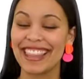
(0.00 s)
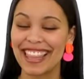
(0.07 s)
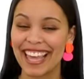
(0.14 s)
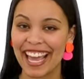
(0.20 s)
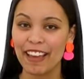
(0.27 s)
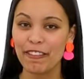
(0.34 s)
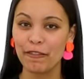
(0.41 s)

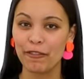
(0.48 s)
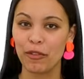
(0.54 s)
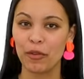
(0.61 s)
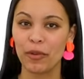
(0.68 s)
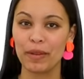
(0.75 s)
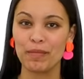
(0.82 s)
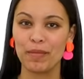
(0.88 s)

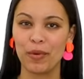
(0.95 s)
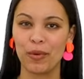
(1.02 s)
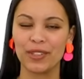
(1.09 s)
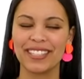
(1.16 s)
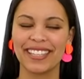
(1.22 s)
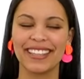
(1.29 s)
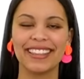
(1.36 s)
therefore
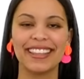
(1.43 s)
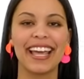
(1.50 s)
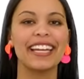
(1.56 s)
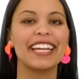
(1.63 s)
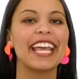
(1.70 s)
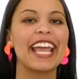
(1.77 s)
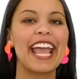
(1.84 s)
important
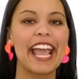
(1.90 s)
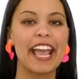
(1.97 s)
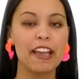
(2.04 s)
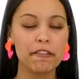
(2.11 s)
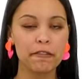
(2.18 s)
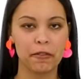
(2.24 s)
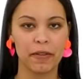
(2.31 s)
that
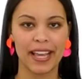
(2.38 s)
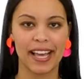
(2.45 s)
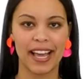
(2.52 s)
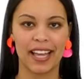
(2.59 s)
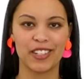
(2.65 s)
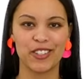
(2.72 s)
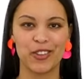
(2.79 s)
every
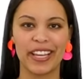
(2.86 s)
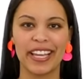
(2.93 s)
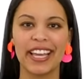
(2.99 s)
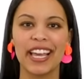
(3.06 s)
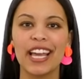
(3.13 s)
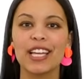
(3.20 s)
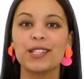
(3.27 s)

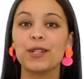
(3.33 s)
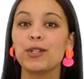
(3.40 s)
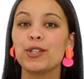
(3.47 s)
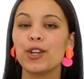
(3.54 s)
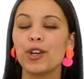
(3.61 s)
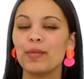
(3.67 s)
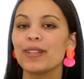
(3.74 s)
country
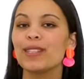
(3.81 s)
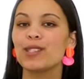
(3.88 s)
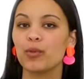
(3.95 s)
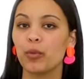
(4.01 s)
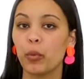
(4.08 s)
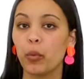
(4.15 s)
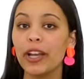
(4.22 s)

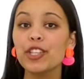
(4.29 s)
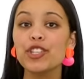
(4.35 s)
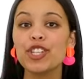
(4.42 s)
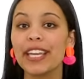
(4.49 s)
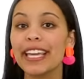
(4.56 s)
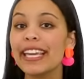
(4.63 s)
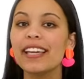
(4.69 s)
determines
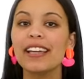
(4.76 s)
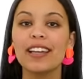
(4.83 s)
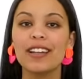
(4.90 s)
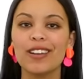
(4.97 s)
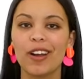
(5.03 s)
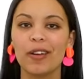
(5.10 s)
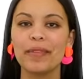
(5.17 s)
which
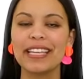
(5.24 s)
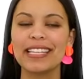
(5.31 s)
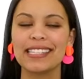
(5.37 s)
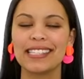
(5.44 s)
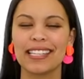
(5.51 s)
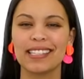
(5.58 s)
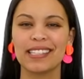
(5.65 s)
economic
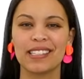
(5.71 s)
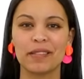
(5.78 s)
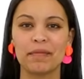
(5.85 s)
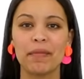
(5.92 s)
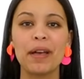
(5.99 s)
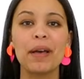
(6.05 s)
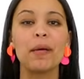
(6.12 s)

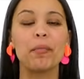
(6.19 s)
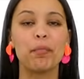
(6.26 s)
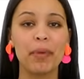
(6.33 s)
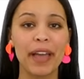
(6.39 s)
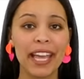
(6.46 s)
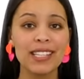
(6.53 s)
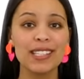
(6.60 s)
system
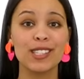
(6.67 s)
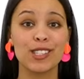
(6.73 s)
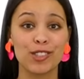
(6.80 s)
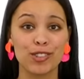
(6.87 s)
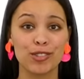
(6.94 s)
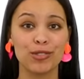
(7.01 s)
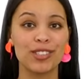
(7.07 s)
best
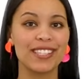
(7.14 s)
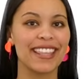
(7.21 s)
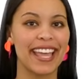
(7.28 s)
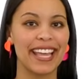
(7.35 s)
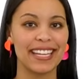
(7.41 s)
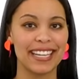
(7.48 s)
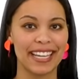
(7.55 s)
suits
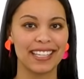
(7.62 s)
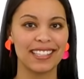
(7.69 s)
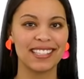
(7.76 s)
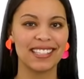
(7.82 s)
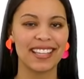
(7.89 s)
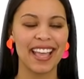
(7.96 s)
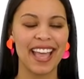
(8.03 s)
their
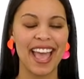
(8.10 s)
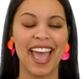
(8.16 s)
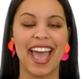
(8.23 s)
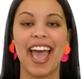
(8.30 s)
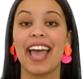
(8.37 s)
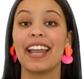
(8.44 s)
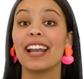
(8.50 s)
needs
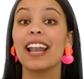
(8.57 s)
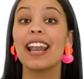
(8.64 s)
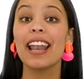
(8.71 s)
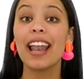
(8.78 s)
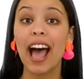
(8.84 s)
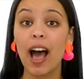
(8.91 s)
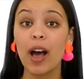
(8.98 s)
and
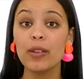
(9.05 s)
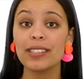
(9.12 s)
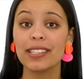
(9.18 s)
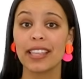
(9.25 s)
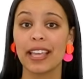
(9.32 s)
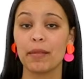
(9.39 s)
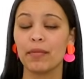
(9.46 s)

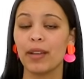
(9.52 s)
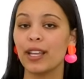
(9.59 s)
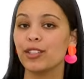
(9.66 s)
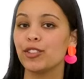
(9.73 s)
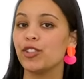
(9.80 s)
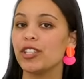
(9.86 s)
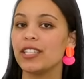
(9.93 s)
allows them
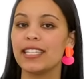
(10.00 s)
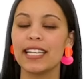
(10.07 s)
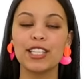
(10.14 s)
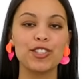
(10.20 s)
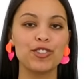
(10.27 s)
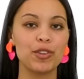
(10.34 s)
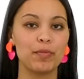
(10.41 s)
to
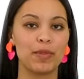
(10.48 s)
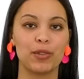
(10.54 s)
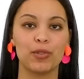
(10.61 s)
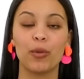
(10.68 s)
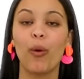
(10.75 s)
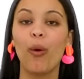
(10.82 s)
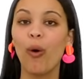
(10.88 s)

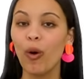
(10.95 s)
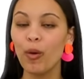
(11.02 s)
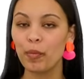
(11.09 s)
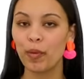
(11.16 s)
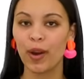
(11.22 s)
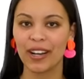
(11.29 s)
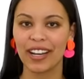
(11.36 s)
distribute all
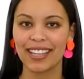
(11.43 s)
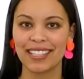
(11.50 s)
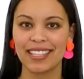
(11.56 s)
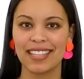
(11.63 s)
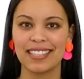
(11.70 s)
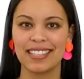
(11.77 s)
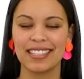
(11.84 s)
products
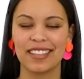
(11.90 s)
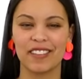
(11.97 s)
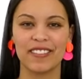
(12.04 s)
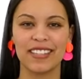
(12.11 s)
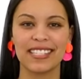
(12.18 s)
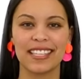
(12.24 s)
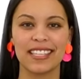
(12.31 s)
and
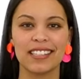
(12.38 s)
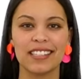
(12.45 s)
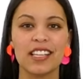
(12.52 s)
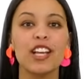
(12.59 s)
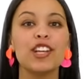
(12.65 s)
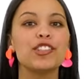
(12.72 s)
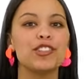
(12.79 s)

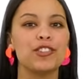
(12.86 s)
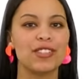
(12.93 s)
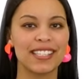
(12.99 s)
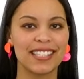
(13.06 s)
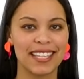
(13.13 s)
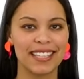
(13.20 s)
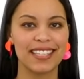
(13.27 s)
services to
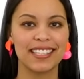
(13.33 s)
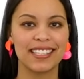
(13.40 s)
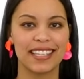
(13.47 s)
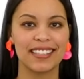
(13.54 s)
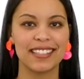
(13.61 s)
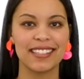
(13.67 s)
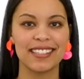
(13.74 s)

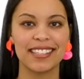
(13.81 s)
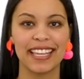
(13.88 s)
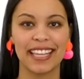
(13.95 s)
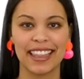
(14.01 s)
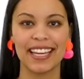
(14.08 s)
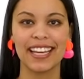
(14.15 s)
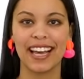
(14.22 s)
citizens
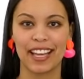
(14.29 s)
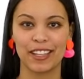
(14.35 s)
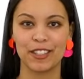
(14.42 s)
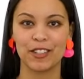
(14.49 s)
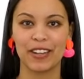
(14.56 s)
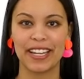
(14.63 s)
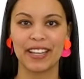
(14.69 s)
in the
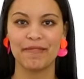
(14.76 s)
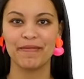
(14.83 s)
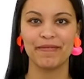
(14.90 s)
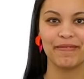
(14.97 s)
country.